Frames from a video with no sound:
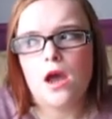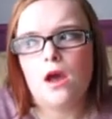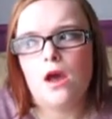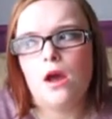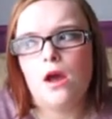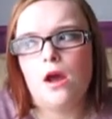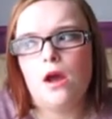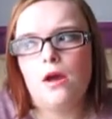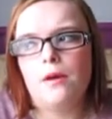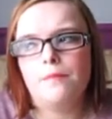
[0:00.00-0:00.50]

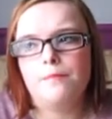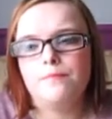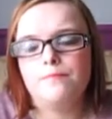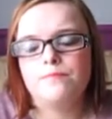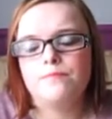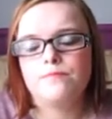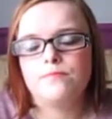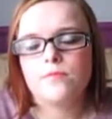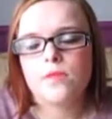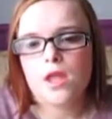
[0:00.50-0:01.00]

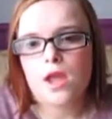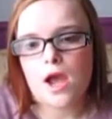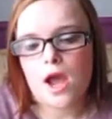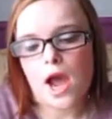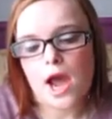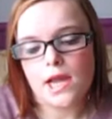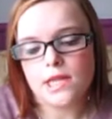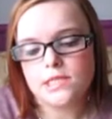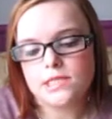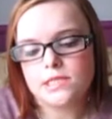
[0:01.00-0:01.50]

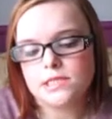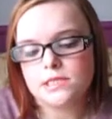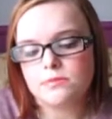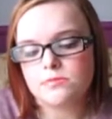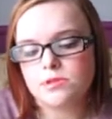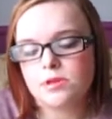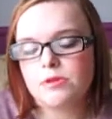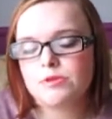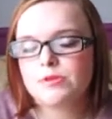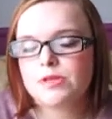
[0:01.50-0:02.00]
and
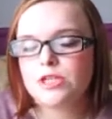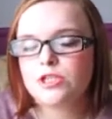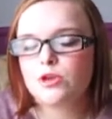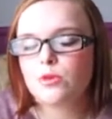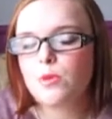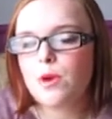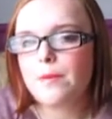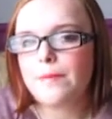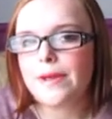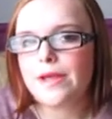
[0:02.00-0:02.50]
sometimes when I don't
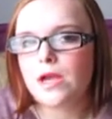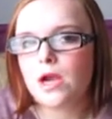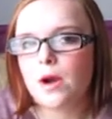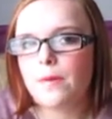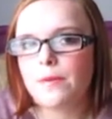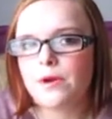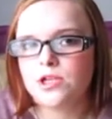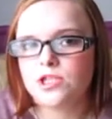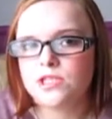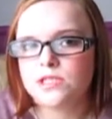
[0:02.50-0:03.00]
wear makeup
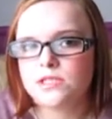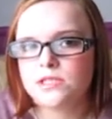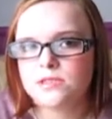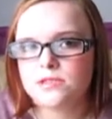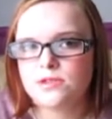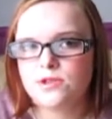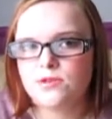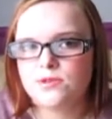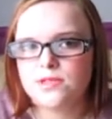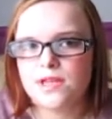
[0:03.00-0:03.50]
I just
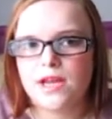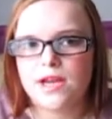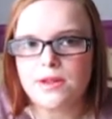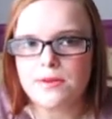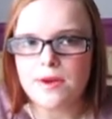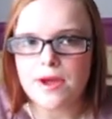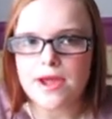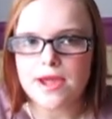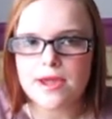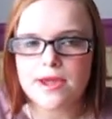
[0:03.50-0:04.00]
use it
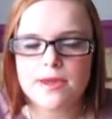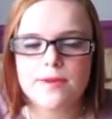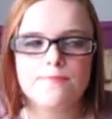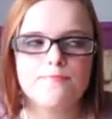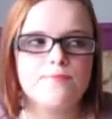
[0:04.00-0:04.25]
anyway,